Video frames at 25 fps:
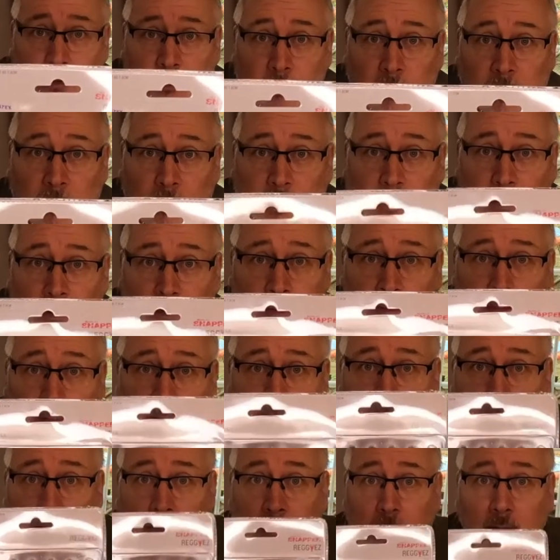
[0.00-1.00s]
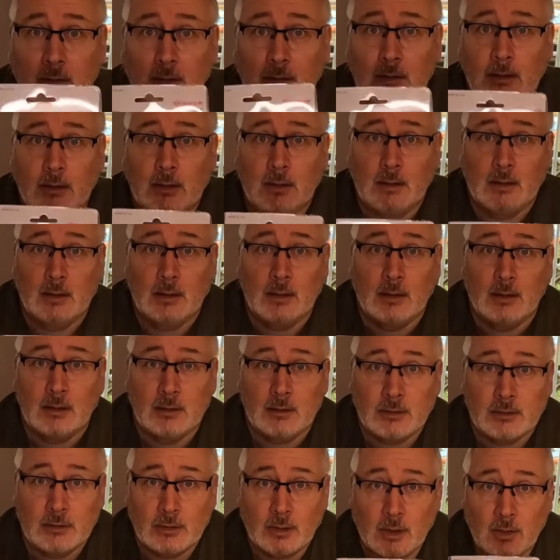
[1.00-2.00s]
are them here.
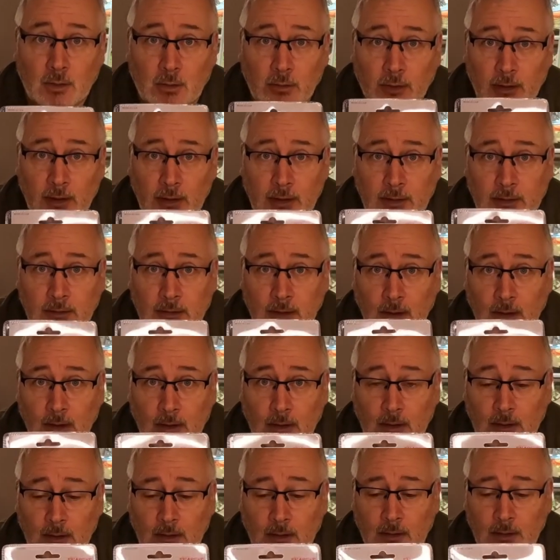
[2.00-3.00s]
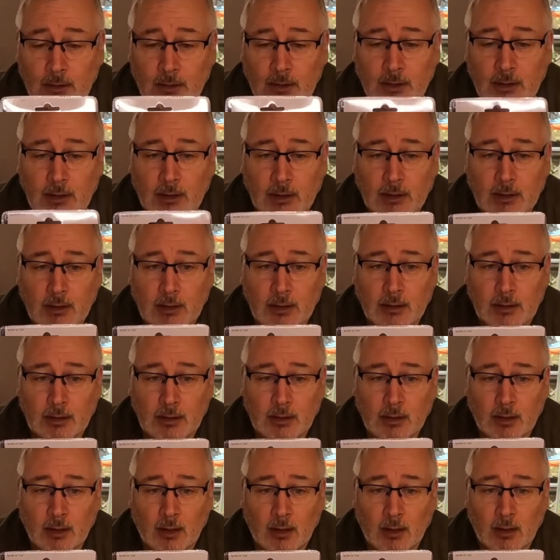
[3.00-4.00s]
So these are
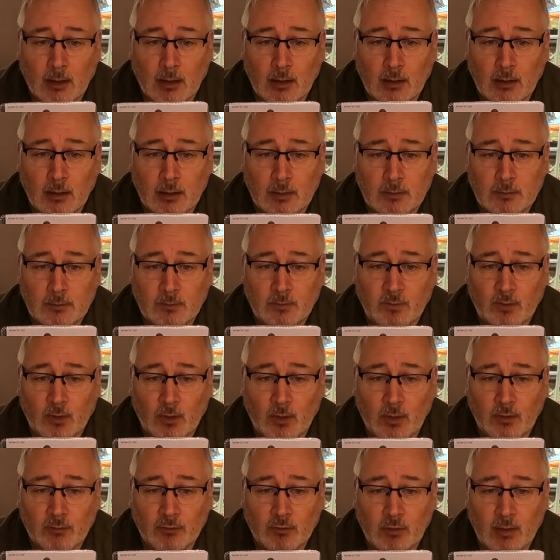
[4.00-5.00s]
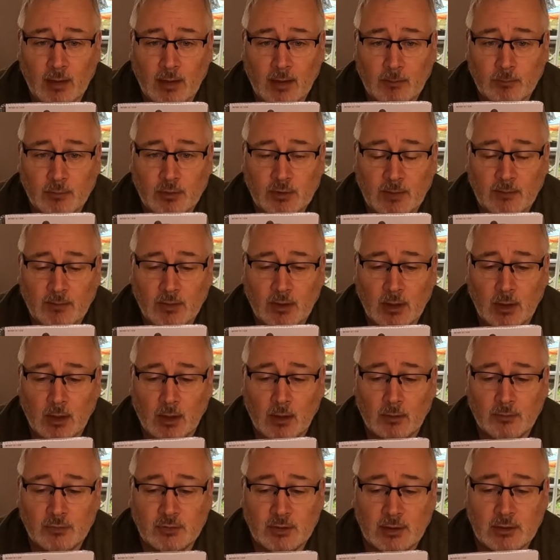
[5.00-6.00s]
the uh, five gram, seven and a
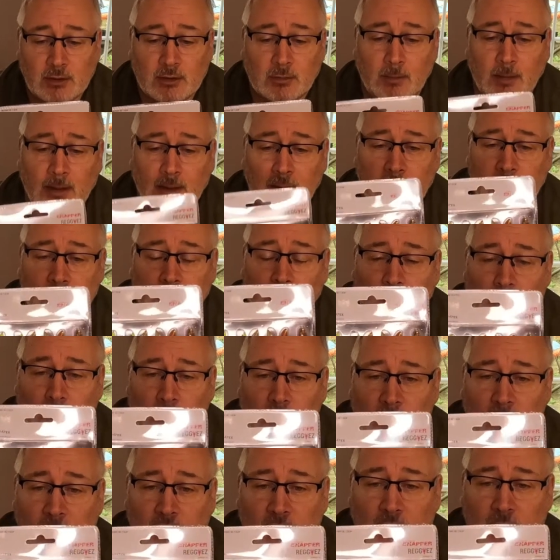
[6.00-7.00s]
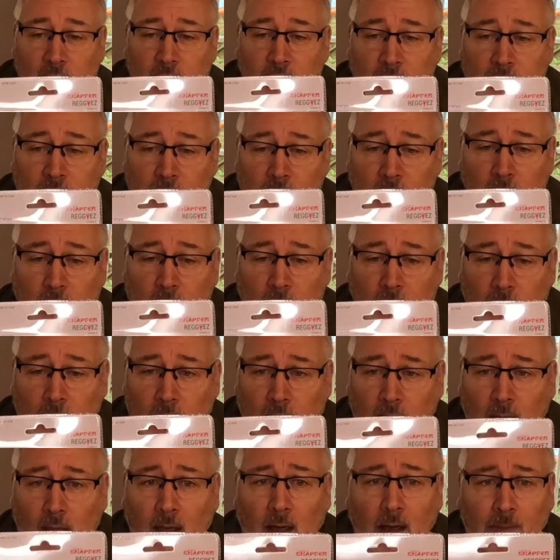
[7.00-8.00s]
half centimeter Reggiez.
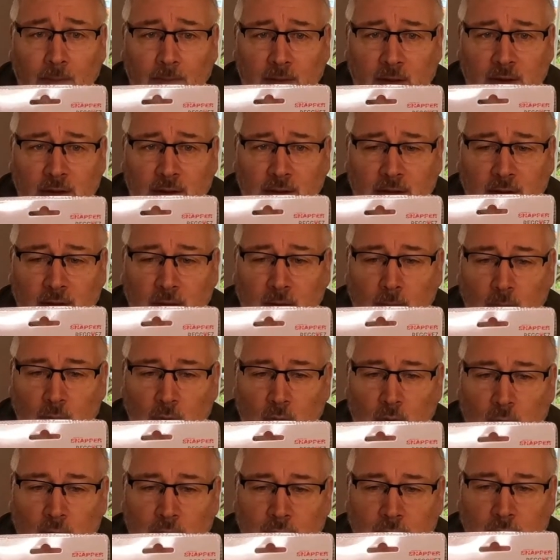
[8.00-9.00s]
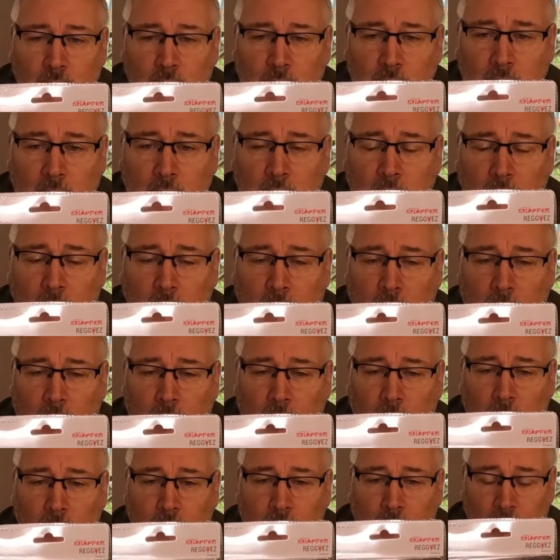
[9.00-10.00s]
Um, this is in the Mutant
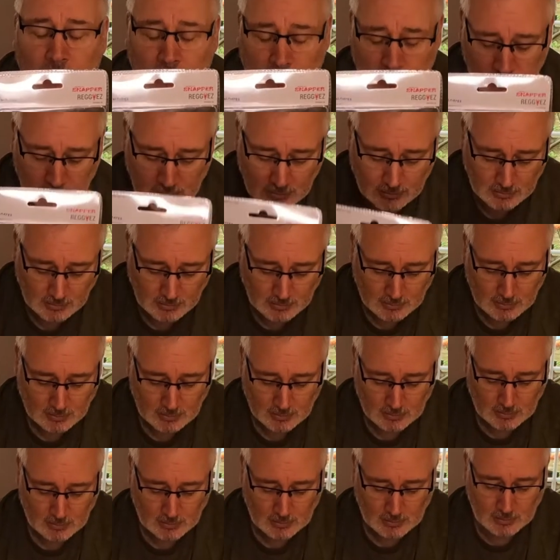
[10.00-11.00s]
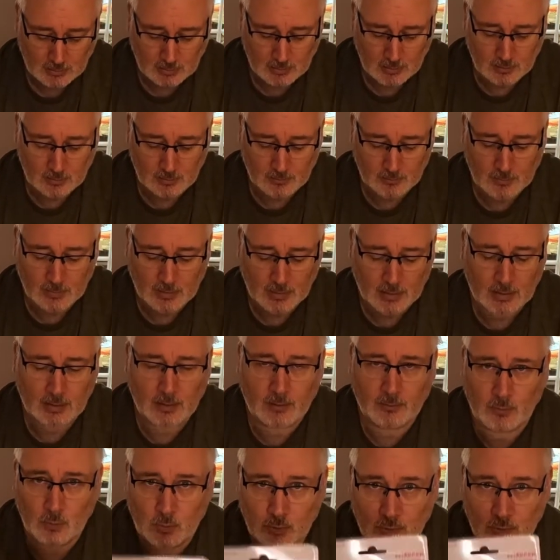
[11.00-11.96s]
color range. Um, and I've